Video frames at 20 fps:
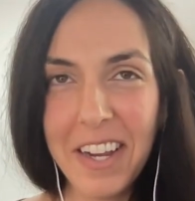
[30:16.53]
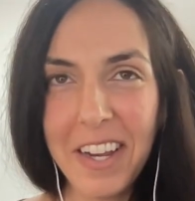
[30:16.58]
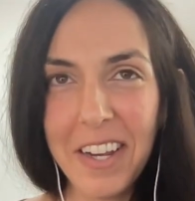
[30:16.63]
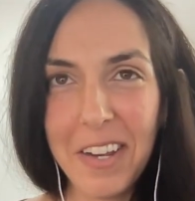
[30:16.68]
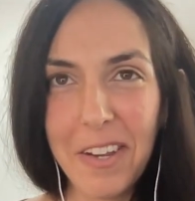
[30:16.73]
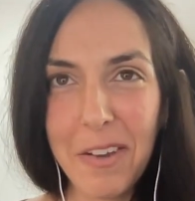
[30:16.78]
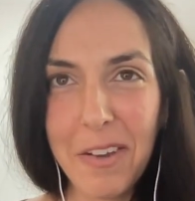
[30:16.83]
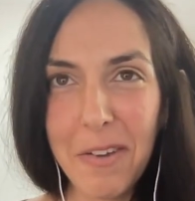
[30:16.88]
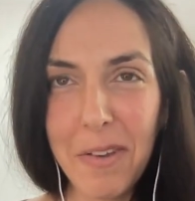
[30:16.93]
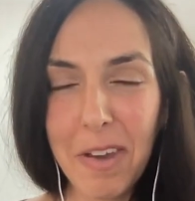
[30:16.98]

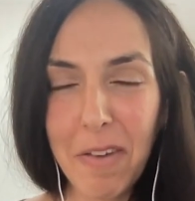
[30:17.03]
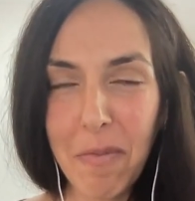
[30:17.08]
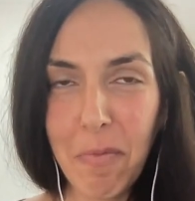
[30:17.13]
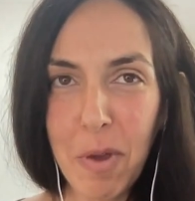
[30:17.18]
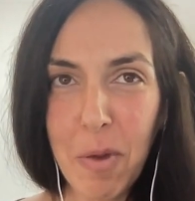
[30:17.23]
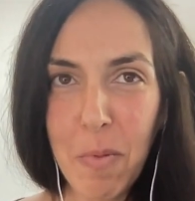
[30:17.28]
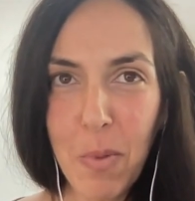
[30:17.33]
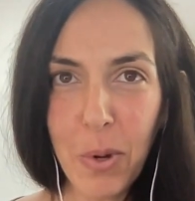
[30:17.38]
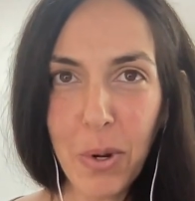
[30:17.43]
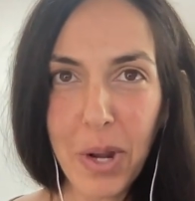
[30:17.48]
You give
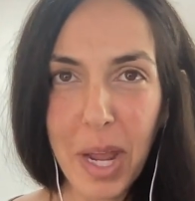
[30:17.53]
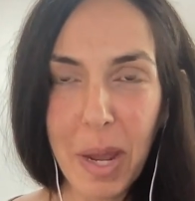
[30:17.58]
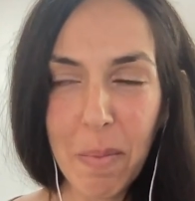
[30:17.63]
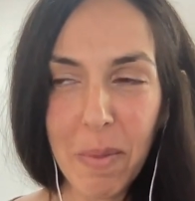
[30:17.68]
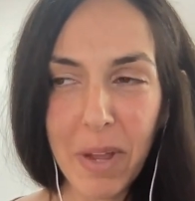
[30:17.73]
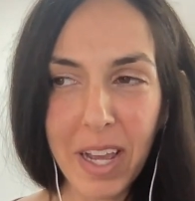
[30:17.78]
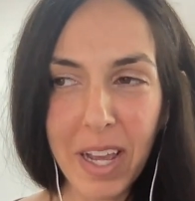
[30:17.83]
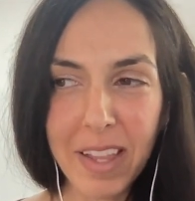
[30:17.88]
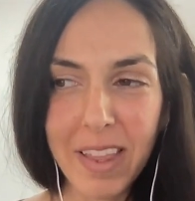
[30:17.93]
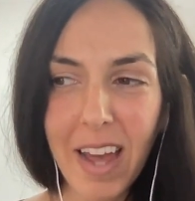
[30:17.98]
people a
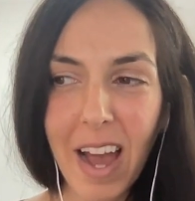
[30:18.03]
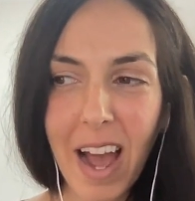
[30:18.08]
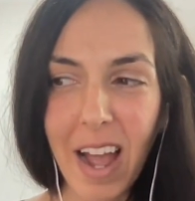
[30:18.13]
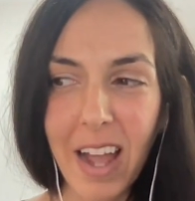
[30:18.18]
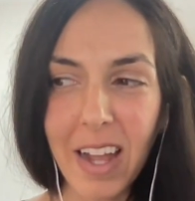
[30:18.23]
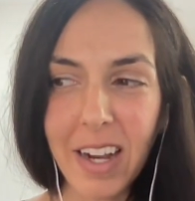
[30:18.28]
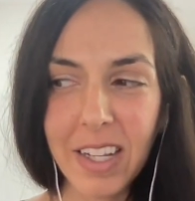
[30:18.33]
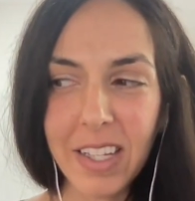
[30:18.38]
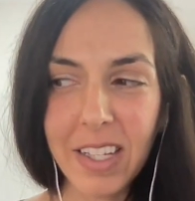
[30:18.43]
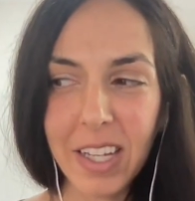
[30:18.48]
name like that,
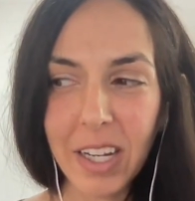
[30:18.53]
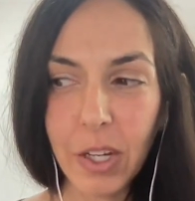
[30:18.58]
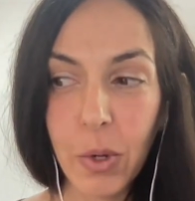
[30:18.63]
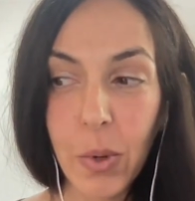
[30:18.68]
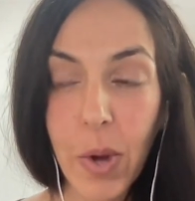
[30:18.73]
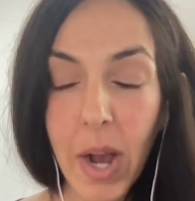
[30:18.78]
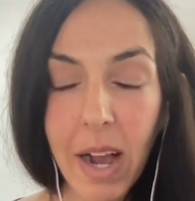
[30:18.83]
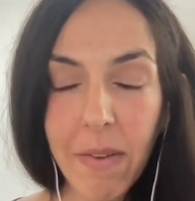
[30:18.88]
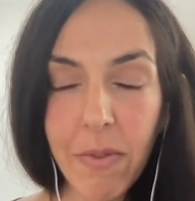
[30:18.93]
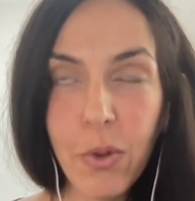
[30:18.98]
and it's like you
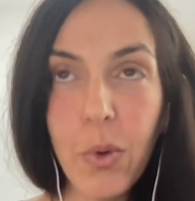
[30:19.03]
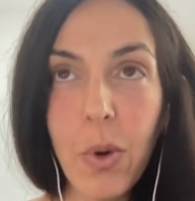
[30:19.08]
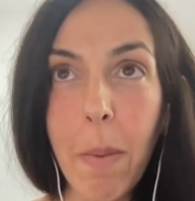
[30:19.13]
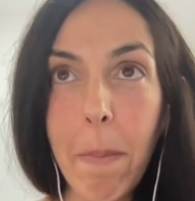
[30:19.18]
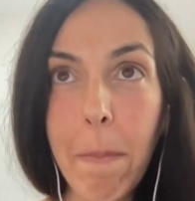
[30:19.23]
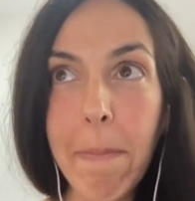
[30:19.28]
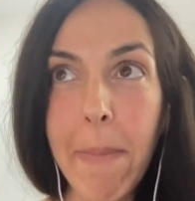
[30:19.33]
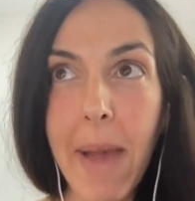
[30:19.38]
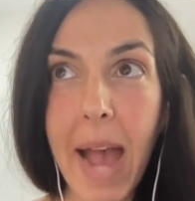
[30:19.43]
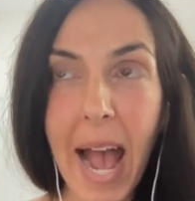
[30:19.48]
have to
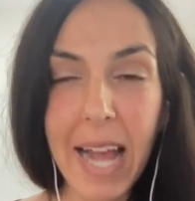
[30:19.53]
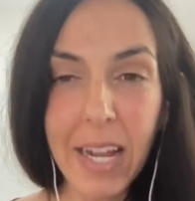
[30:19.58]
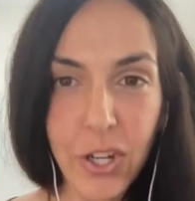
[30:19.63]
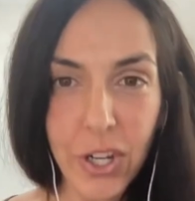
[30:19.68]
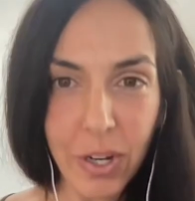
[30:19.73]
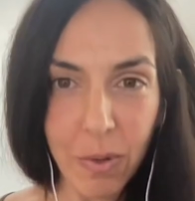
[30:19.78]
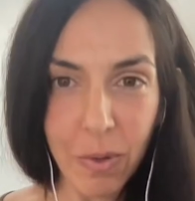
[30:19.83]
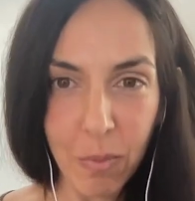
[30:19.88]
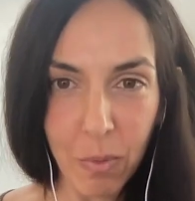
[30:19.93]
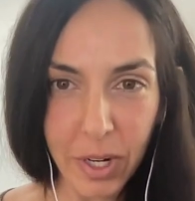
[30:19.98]

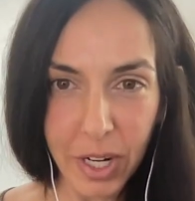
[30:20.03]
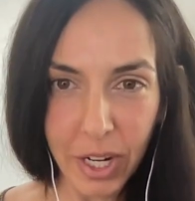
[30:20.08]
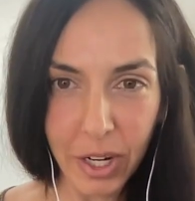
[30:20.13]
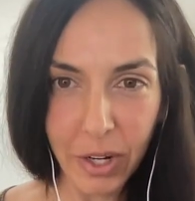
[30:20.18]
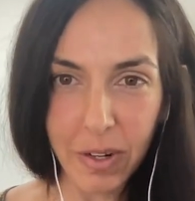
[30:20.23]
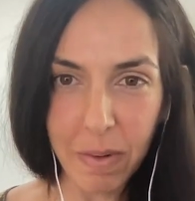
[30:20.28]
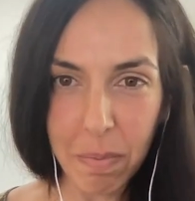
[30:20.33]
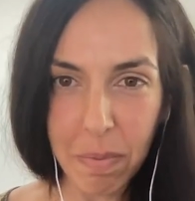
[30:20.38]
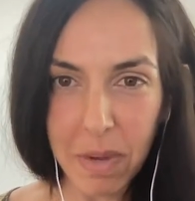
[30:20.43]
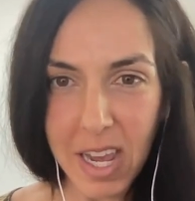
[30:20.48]
imagine what it
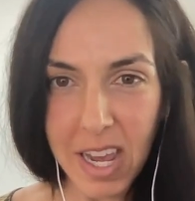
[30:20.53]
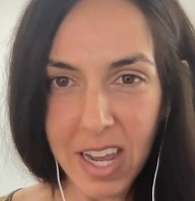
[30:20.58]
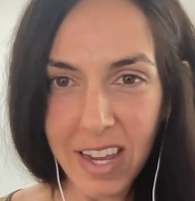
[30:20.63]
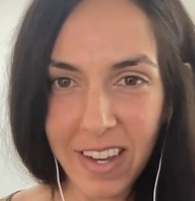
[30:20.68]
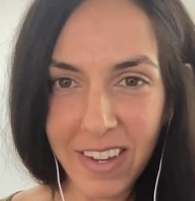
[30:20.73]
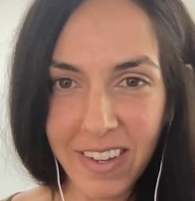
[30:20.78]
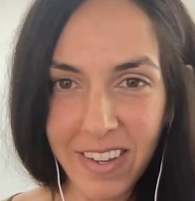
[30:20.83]
could be.